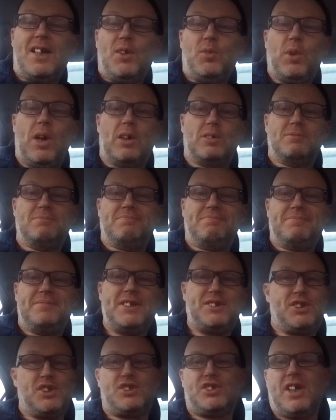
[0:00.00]
Well,
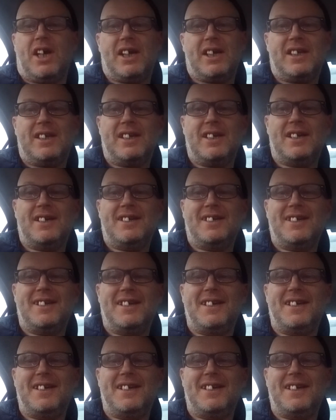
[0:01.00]
let's just say, yeah.